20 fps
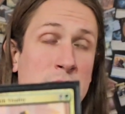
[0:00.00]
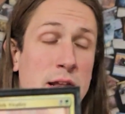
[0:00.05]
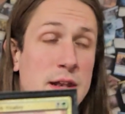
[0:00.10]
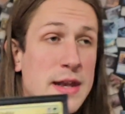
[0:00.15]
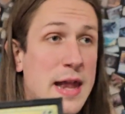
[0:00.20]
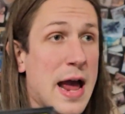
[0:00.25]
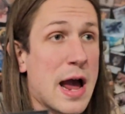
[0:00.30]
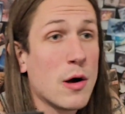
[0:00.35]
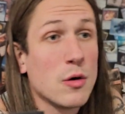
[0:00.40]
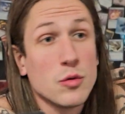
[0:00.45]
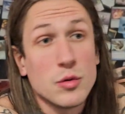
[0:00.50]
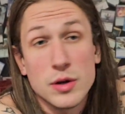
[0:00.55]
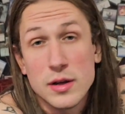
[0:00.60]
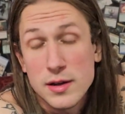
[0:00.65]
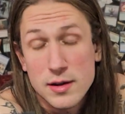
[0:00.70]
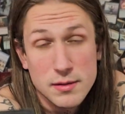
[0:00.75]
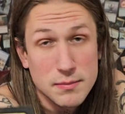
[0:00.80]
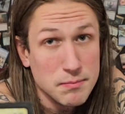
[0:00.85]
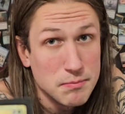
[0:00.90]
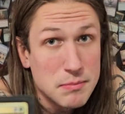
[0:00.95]
Now,
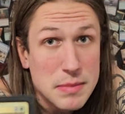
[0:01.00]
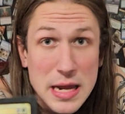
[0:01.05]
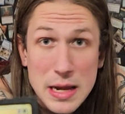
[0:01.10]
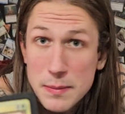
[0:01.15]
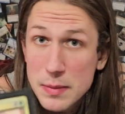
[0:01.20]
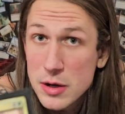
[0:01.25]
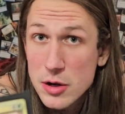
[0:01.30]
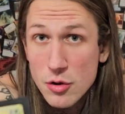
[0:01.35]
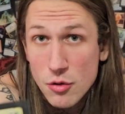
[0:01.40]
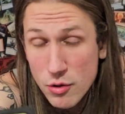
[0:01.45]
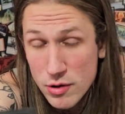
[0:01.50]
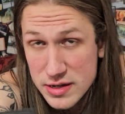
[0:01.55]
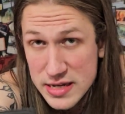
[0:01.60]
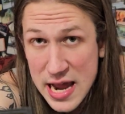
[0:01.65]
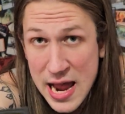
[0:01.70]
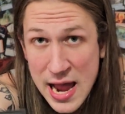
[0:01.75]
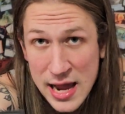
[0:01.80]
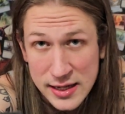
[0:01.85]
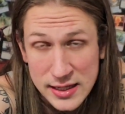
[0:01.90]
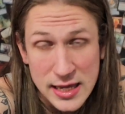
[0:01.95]
maybe you're
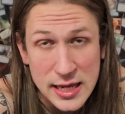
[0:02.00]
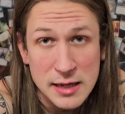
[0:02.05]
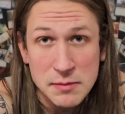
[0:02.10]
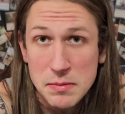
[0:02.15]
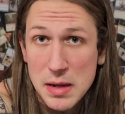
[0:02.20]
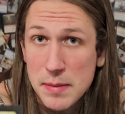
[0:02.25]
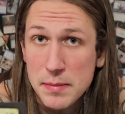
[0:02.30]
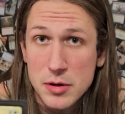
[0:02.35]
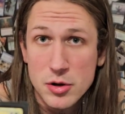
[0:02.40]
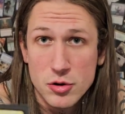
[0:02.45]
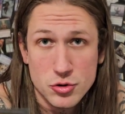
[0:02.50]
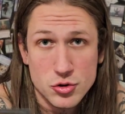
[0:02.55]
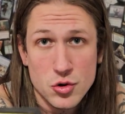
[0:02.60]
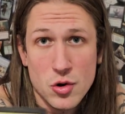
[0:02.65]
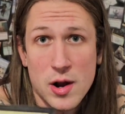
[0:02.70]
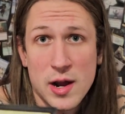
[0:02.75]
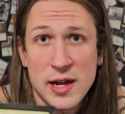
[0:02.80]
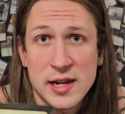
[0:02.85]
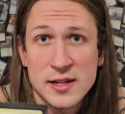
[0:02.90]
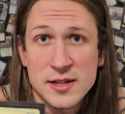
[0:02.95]
attacking, maybe you're
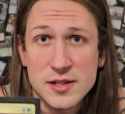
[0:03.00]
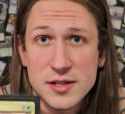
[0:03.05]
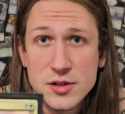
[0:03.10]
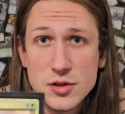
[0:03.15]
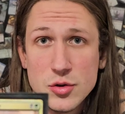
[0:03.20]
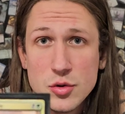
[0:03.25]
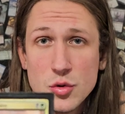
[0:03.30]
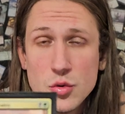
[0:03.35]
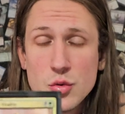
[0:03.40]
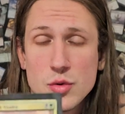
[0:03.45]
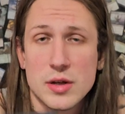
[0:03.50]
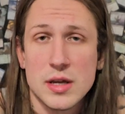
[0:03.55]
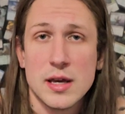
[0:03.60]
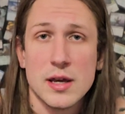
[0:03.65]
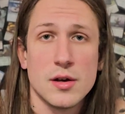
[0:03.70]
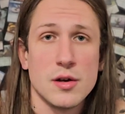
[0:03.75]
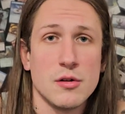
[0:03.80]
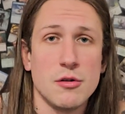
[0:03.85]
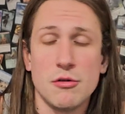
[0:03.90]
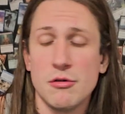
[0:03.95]
trying to
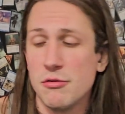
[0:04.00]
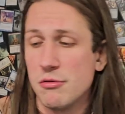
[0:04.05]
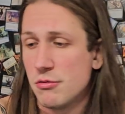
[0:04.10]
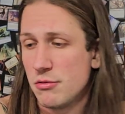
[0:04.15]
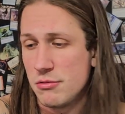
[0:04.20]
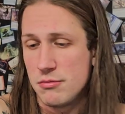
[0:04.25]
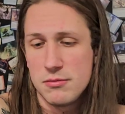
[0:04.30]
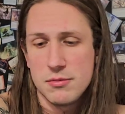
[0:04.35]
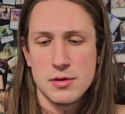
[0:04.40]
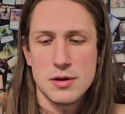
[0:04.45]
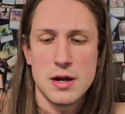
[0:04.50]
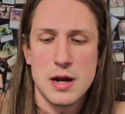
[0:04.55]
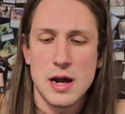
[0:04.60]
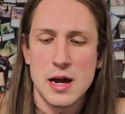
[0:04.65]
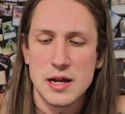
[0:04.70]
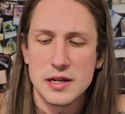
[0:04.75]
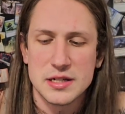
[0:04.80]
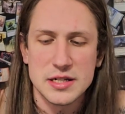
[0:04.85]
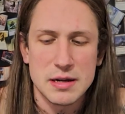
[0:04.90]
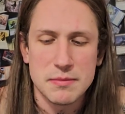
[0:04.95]
kill
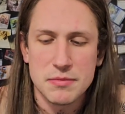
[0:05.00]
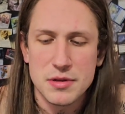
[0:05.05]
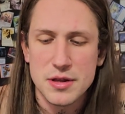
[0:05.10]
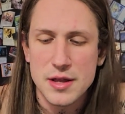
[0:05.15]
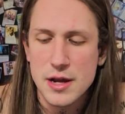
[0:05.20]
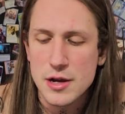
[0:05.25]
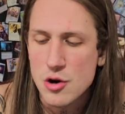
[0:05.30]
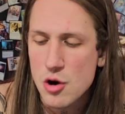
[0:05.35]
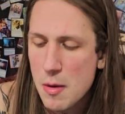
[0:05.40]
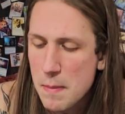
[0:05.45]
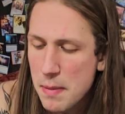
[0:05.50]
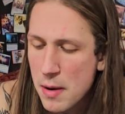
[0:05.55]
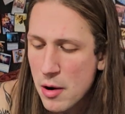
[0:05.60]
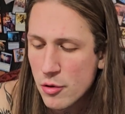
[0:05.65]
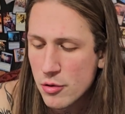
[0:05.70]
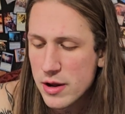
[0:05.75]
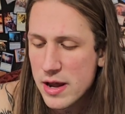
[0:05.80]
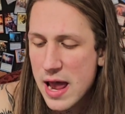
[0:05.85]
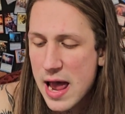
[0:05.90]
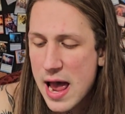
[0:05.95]
something that your
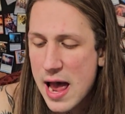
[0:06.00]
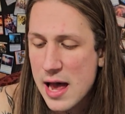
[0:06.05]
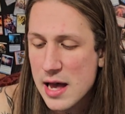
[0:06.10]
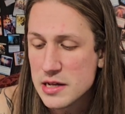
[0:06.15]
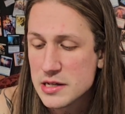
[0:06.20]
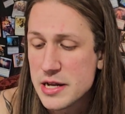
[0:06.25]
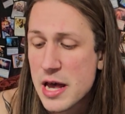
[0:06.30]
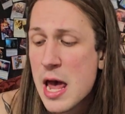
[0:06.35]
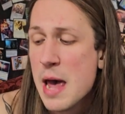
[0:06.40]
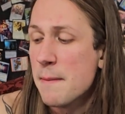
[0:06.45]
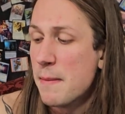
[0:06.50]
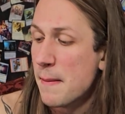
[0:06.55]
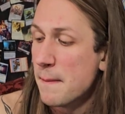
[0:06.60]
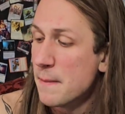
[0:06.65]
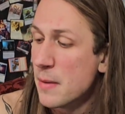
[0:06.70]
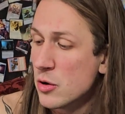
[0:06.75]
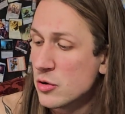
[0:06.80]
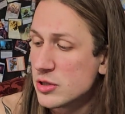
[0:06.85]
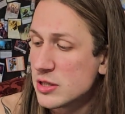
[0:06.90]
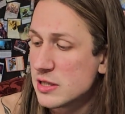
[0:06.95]
opponent has, but
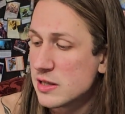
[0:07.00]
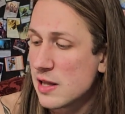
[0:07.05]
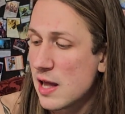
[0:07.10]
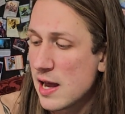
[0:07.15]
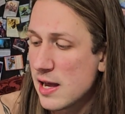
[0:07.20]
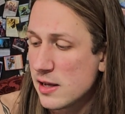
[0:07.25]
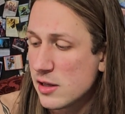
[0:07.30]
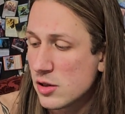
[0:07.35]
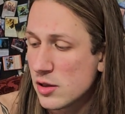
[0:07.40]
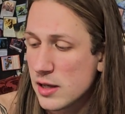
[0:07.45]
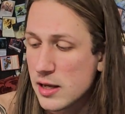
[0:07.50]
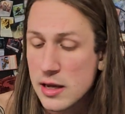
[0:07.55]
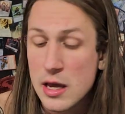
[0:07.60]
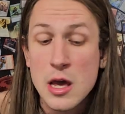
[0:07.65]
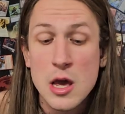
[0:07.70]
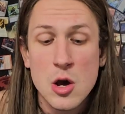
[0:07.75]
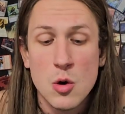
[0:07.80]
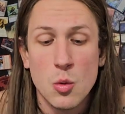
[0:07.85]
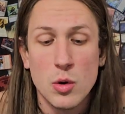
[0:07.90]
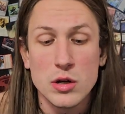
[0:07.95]
most likely
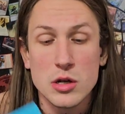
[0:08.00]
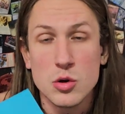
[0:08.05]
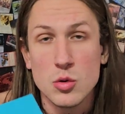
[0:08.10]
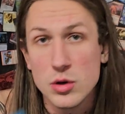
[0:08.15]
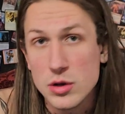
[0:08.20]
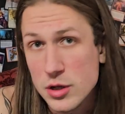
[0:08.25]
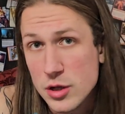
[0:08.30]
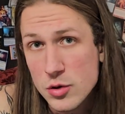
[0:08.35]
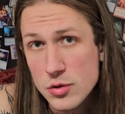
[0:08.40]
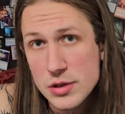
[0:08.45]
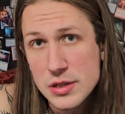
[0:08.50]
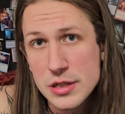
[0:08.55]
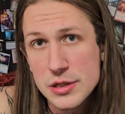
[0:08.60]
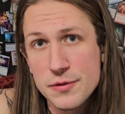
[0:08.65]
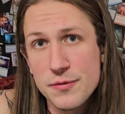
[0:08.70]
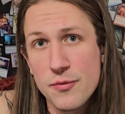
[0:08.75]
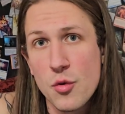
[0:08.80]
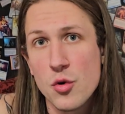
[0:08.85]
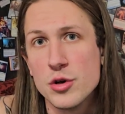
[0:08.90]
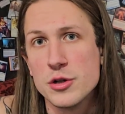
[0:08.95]
what you would use this
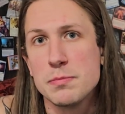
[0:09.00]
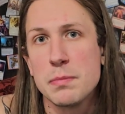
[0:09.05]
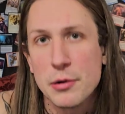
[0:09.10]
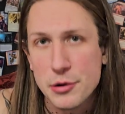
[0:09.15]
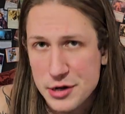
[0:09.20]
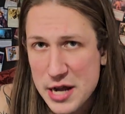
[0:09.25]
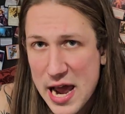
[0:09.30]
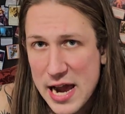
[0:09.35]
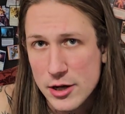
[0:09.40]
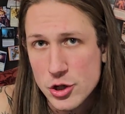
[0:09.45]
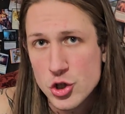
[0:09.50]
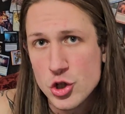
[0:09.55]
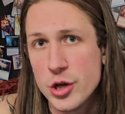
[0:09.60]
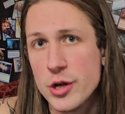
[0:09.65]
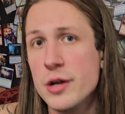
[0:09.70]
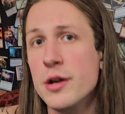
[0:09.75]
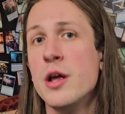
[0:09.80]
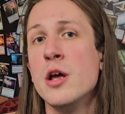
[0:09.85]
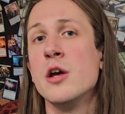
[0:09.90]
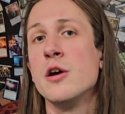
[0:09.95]
for is
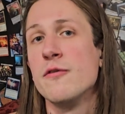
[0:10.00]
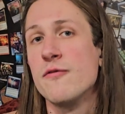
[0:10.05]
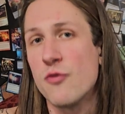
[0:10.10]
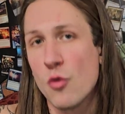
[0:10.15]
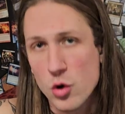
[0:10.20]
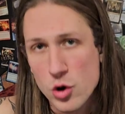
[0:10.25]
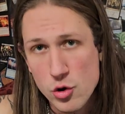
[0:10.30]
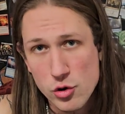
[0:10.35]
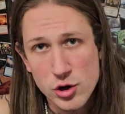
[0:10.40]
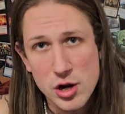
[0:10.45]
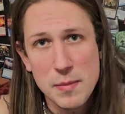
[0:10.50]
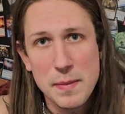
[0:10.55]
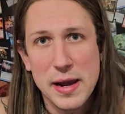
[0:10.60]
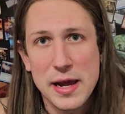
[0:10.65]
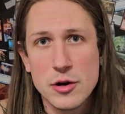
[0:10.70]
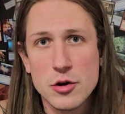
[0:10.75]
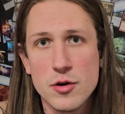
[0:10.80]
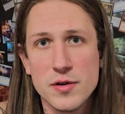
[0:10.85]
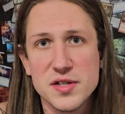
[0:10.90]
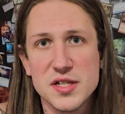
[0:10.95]
protection for your
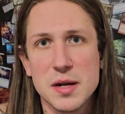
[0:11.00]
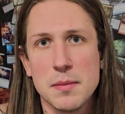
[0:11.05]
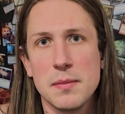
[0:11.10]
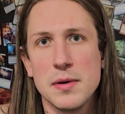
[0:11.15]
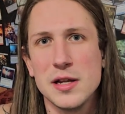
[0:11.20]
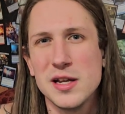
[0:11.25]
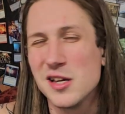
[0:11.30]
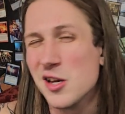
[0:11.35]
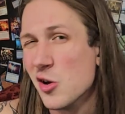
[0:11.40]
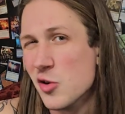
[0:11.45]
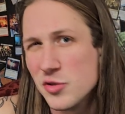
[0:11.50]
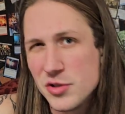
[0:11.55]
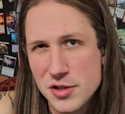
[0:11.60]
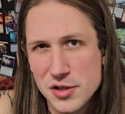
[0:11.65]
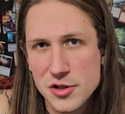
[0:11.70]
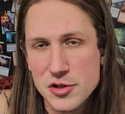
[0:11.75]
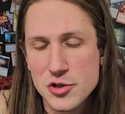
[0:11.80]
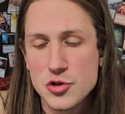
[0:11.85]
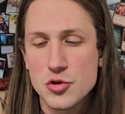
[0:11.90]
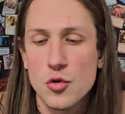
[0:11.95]
commander. If somebody goes to
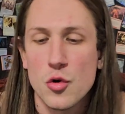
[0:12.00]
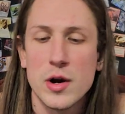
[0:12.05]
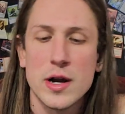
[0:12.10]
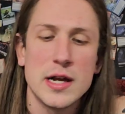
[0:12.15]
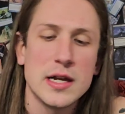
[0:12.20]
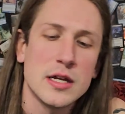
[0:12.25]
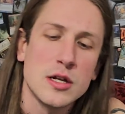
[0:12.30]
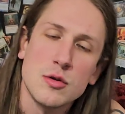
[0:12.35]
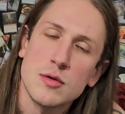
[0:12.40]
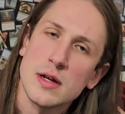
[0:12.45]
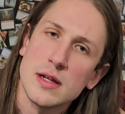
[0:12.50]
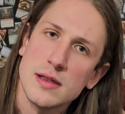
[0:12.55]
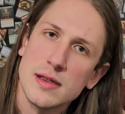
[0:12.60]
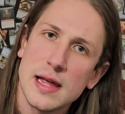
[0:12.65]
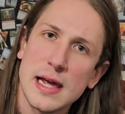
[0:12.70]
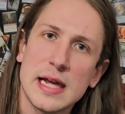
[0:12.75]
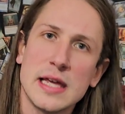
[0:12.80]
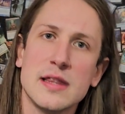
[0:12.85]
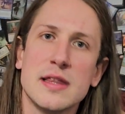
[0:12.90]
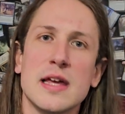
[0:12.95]
destroy it, you can
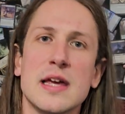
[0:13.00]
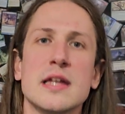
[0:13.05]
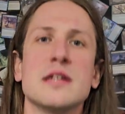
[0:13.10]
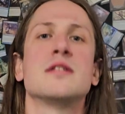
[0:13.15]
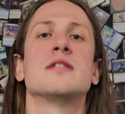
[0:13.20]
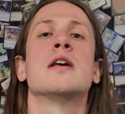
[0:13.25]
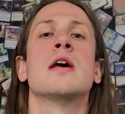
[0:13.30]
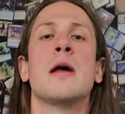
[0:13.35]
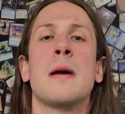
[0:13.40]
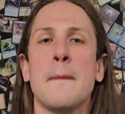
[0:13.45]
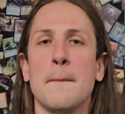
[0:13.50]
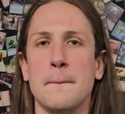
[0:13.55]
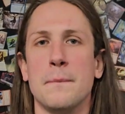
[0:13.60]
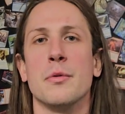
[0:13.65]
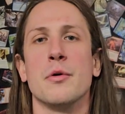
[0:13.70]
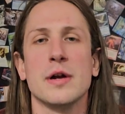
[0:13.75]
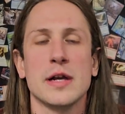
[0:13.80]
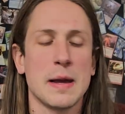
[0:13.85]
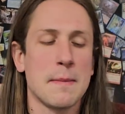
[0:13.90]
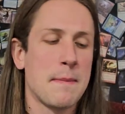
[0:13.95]
lay this,
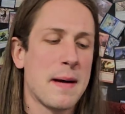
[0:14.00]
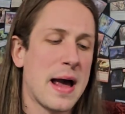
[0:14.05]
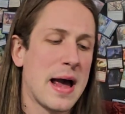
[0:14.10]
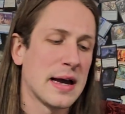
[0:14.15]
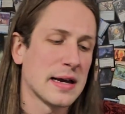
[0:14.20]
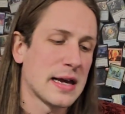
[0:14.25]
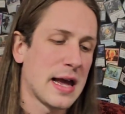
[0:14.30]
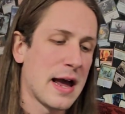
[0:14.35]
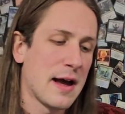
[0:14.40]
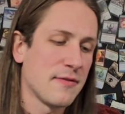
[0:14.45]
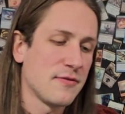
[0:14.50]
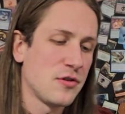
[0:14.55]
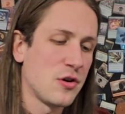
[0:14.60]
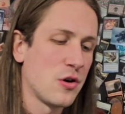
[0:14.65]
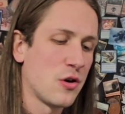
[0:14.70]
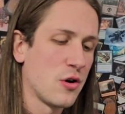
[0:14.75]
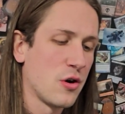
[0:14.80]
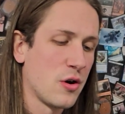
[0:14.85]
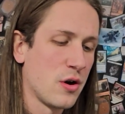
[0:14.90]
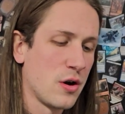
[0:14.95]
bring it back
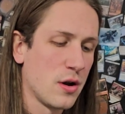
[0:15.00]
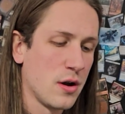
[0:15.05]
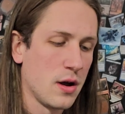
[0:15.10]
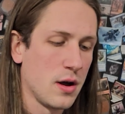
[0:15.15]
after